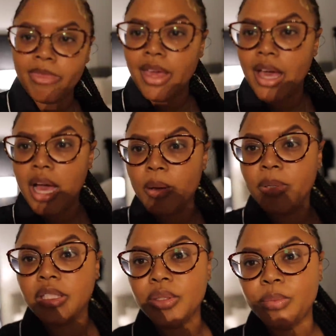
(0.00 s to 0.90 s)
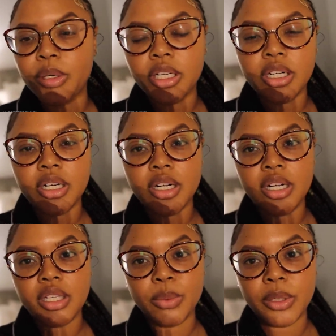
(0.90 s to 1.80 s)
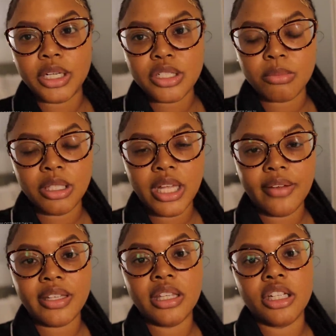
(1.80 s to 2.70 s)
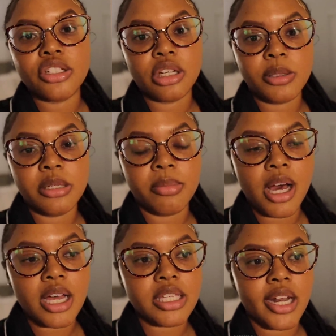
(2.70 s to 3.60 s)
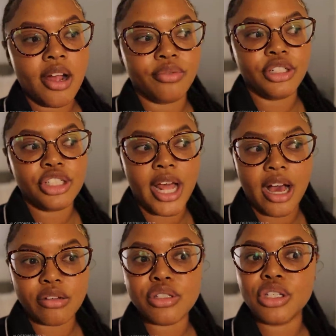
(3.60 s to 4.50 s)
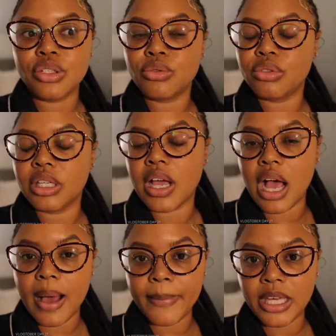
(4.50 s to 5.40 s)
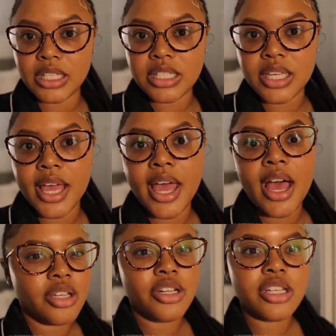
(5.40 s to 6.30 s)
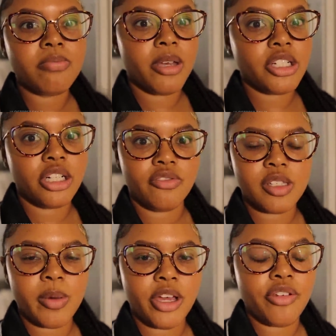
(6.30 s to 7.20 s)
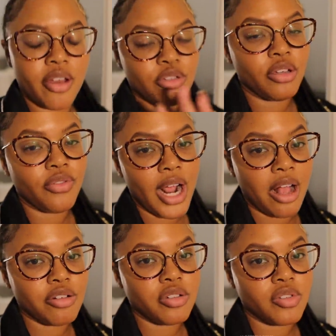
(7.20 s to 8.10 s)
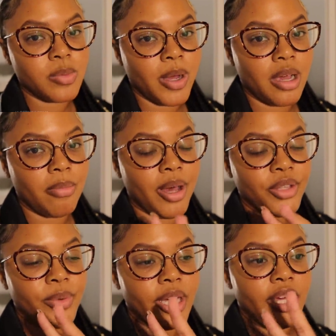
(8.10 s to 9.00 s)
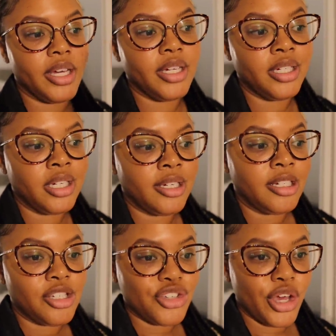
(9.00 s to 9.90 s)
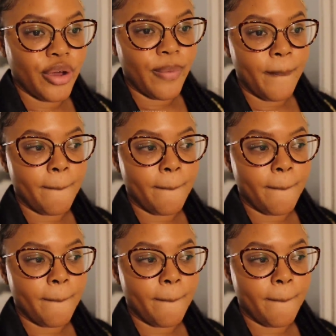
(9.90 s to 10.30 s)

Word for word: Yeah, I'll put the winner. The winner is gonna be left in the description box and I'll reach out to you through the comments. So just make sure you respond. You have twenty-four hours to respond, by the way, so.